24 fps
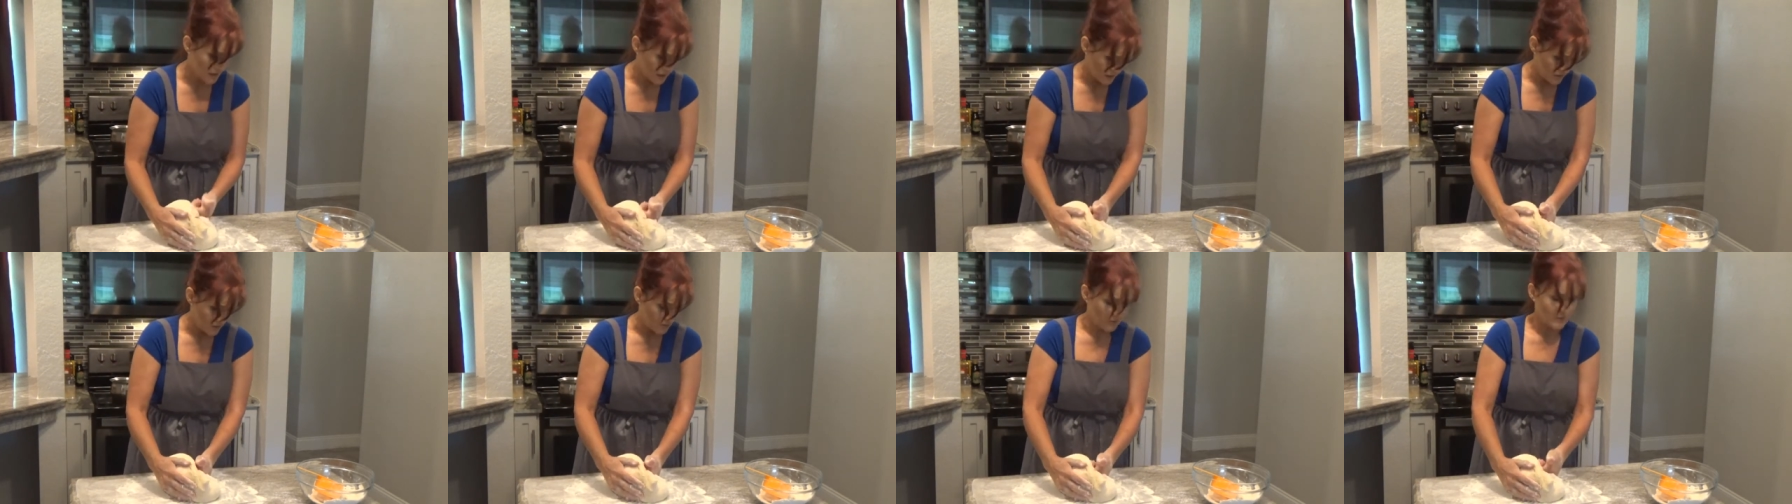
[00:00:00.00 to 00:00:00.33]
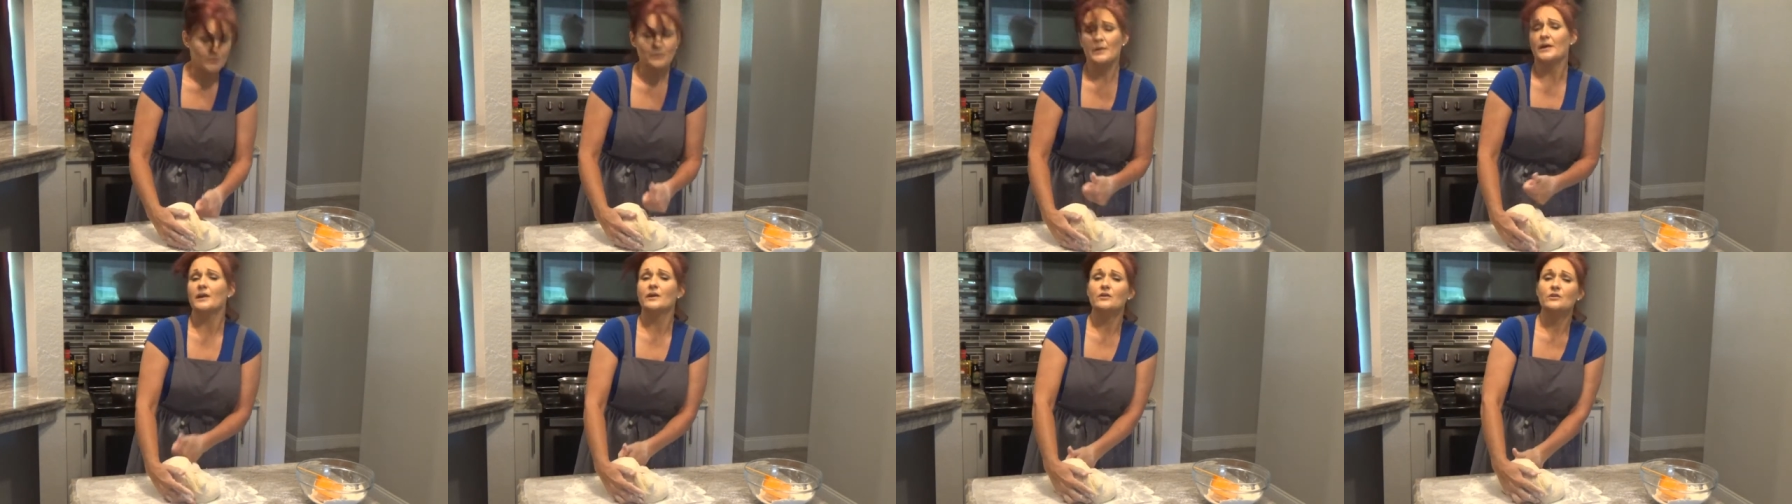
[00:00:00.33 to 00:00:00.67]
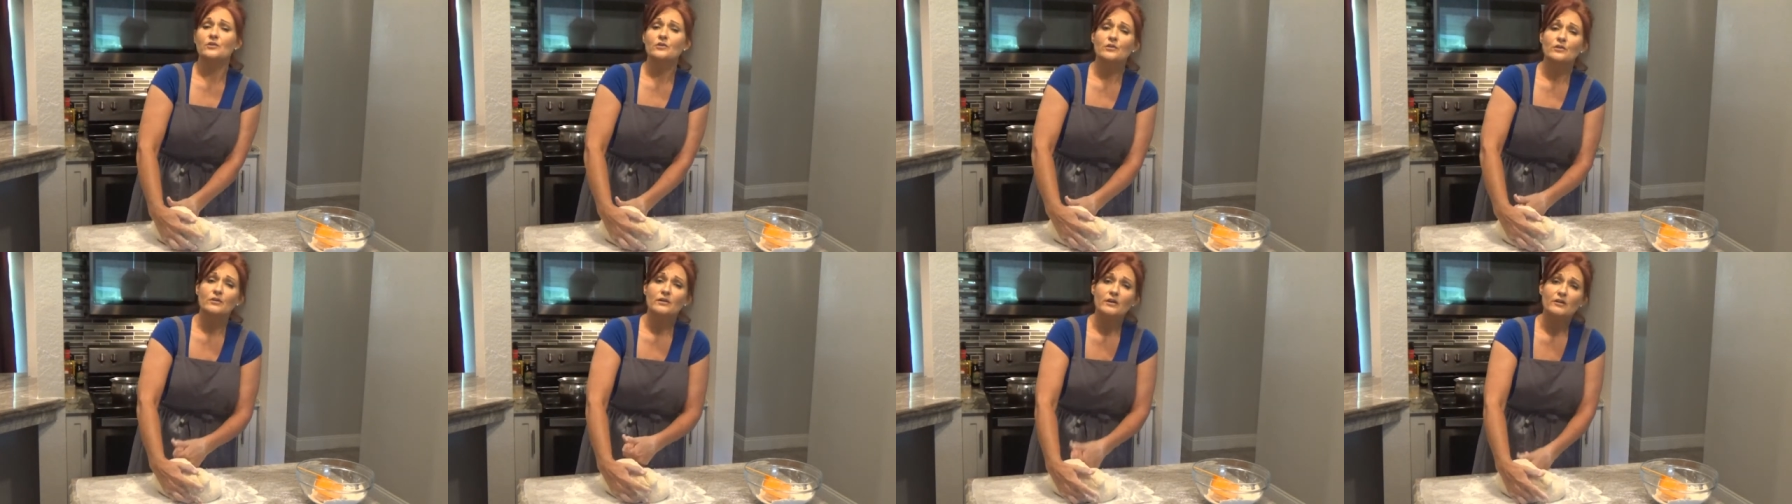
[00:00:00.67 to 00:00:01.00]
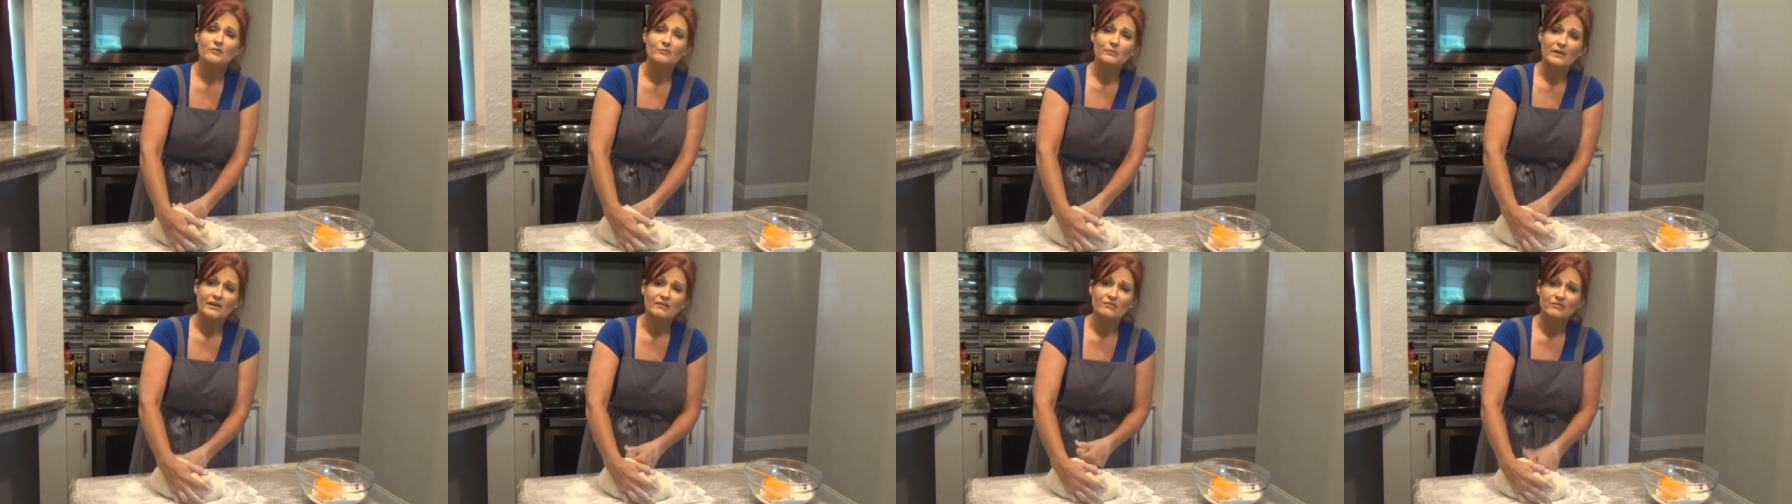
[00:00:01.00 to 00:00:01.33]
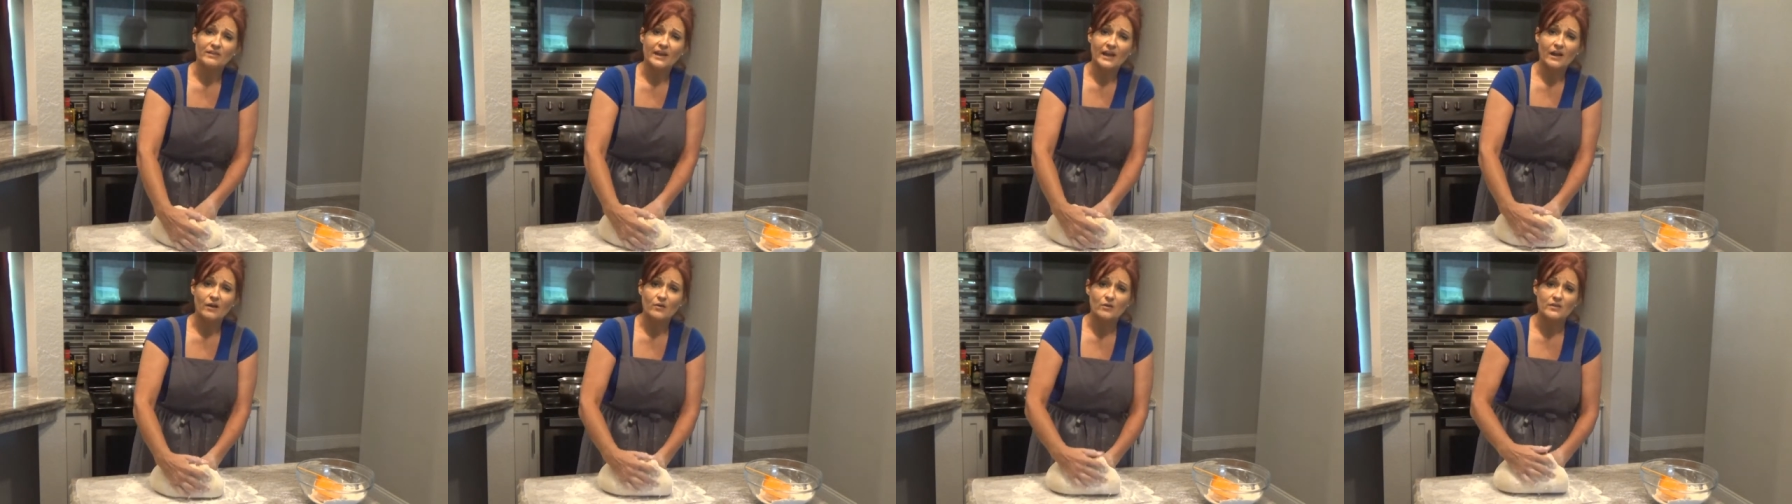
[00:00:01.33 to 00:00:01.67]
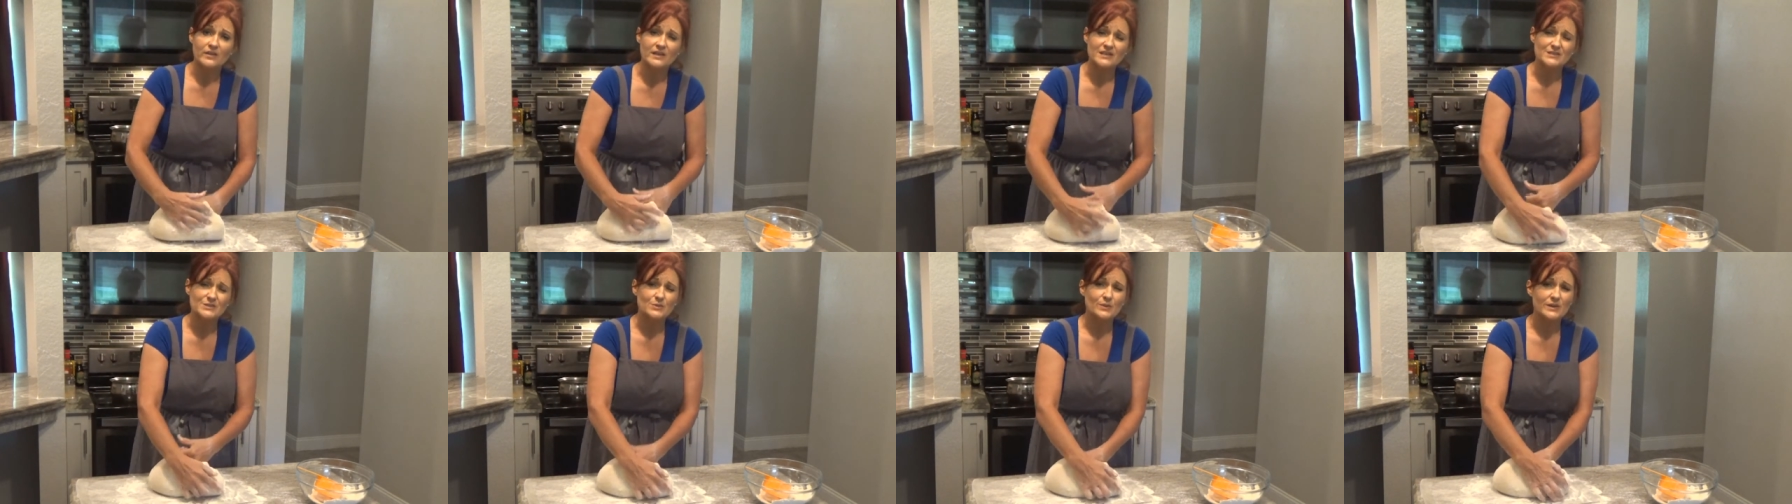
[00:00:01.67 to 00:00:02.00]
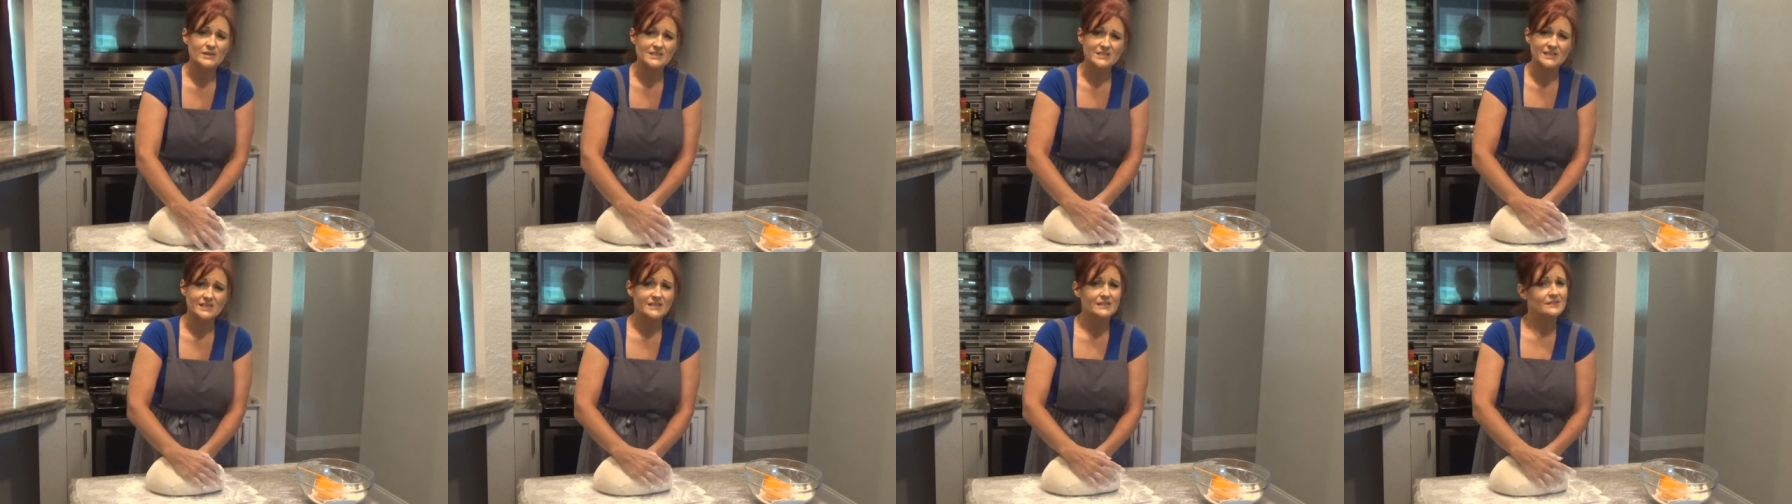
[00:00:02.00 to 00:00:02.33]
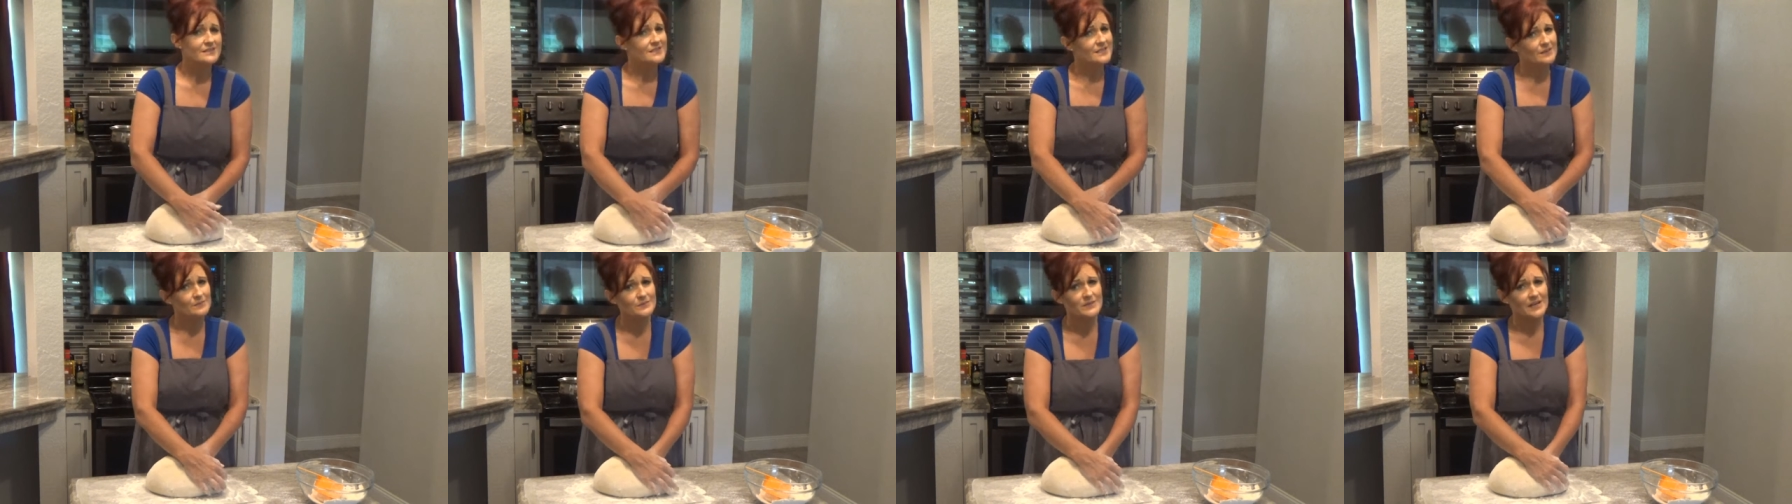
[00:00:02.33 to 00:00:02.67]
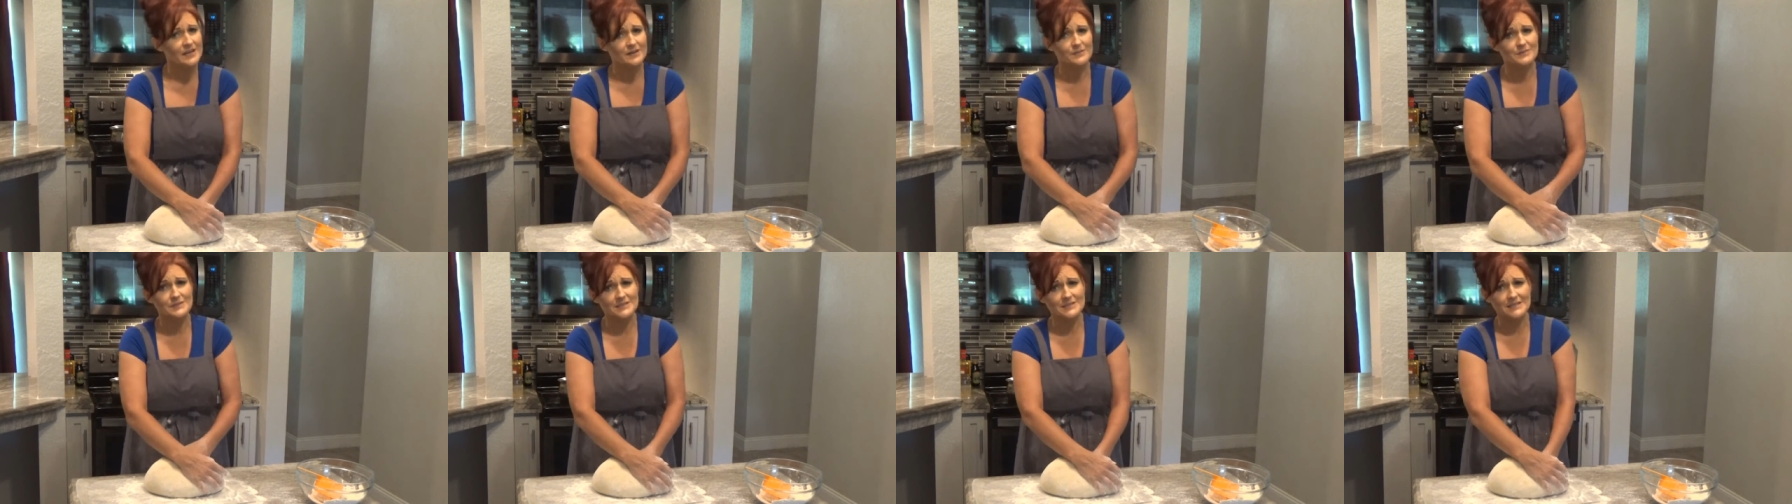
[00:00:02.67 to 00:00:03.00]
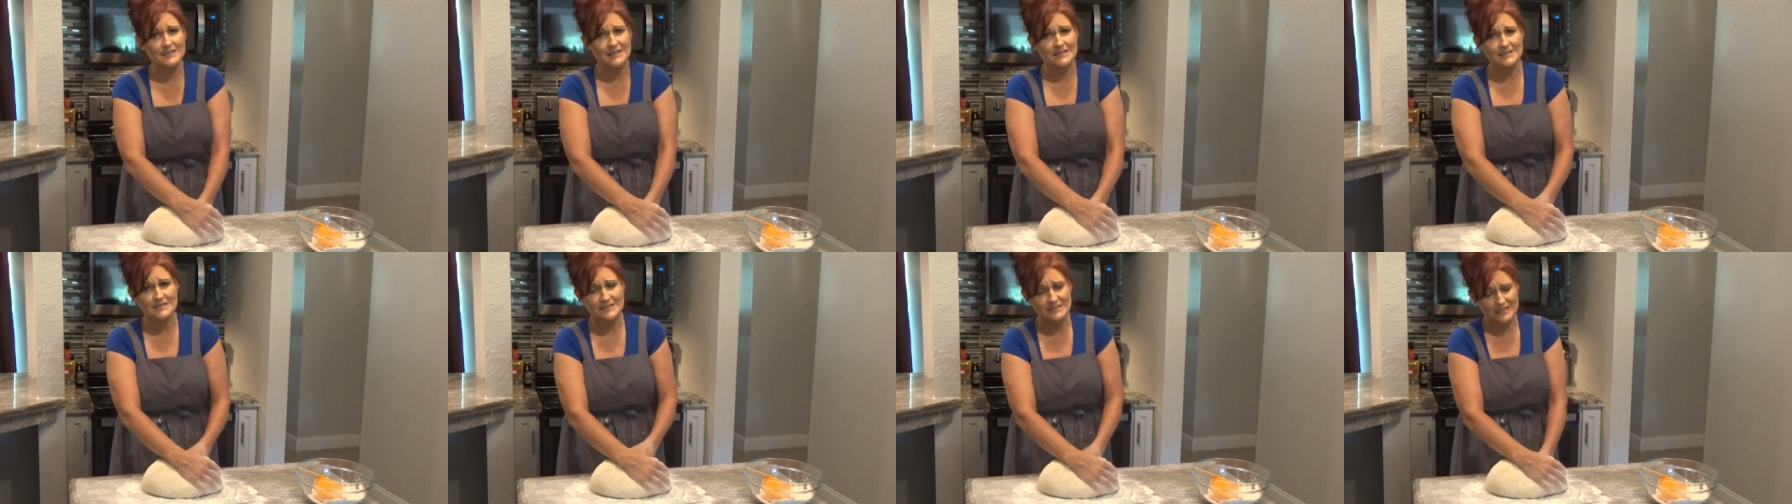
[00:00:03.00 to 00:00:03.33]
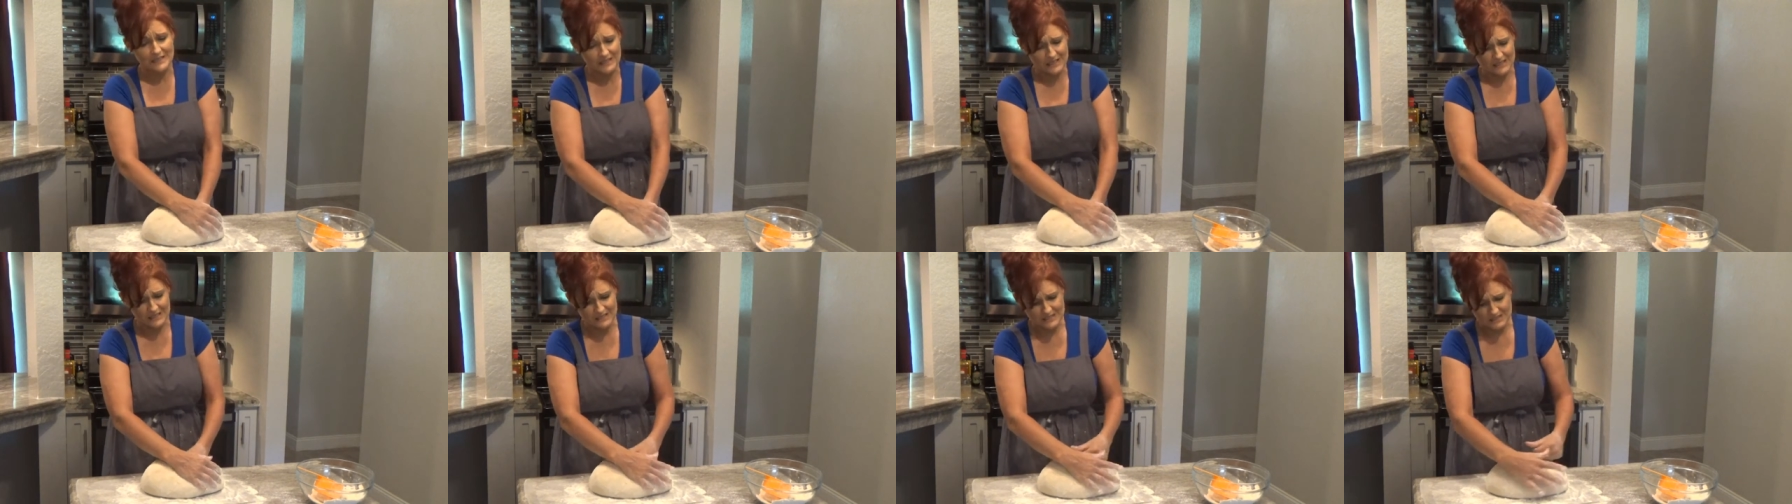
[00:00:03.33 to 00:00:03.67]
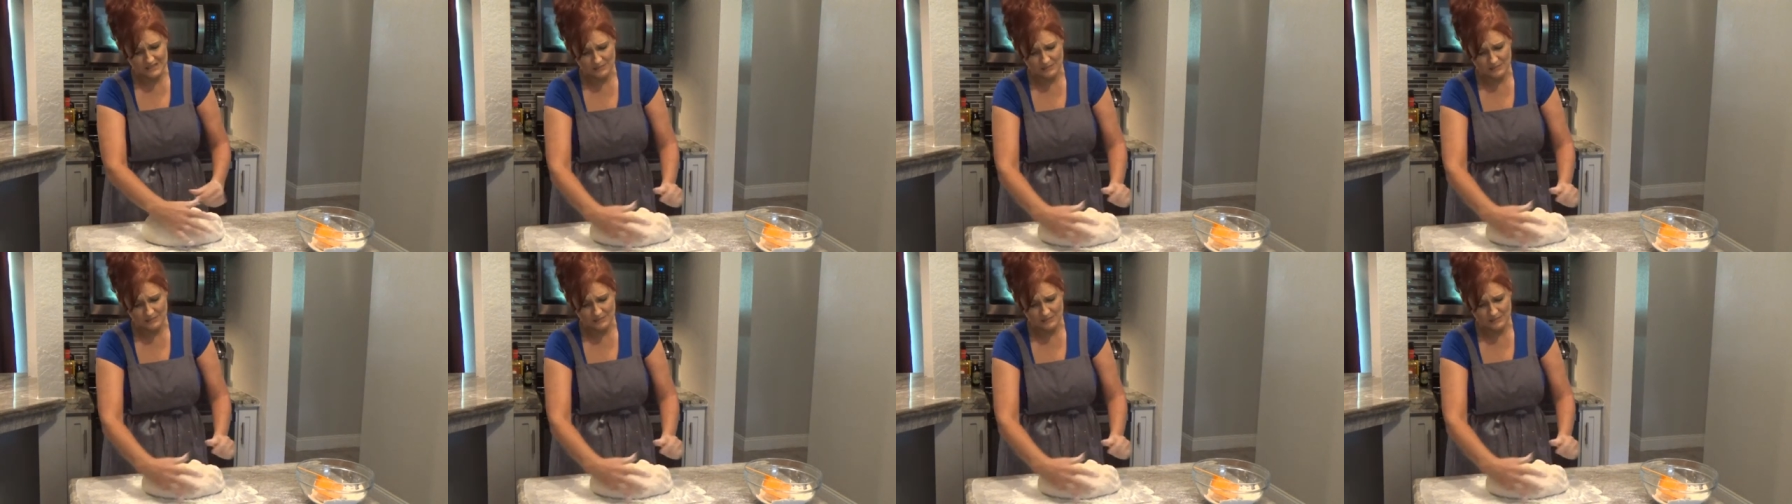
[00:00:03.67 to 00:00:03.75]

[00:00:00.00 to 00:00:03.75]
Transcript: the remainder of my flour. That's why I said sometimes it takes less,